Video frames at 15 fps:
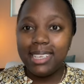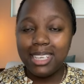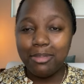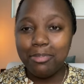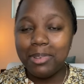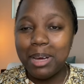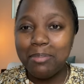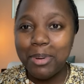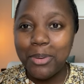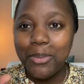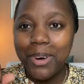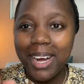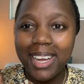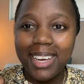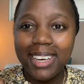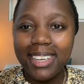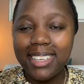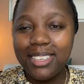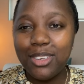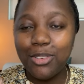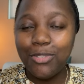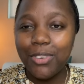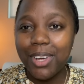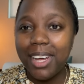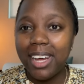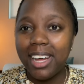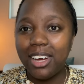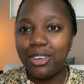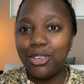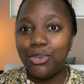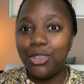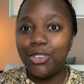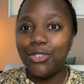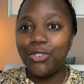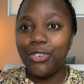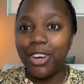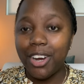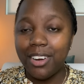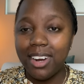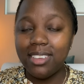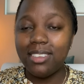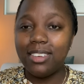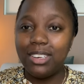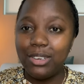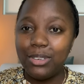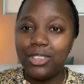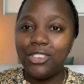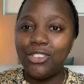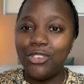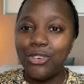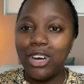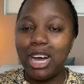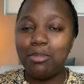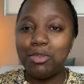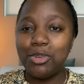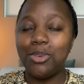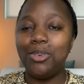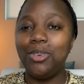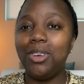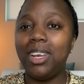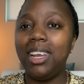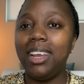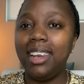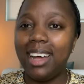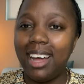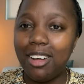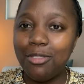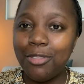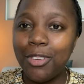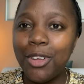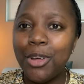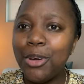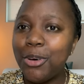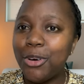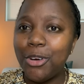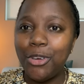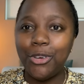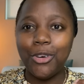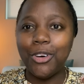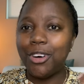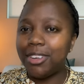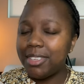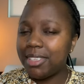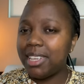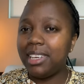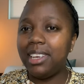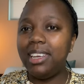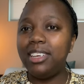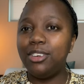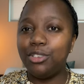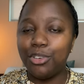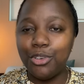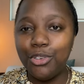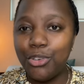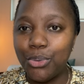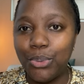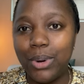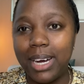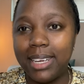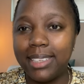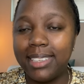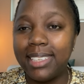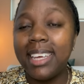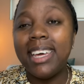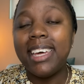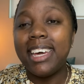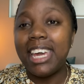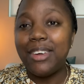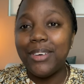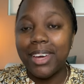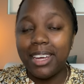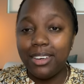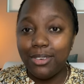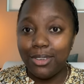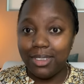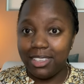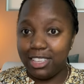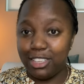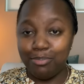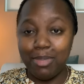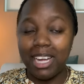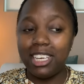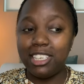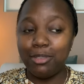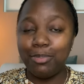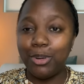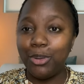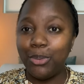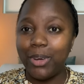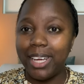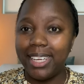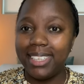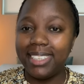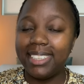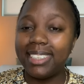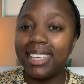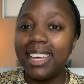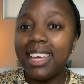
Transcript: Tip number one is to figure out which fragrance notes you absolutely love or you're constantly drawn towards. And you can do this in multiple ways.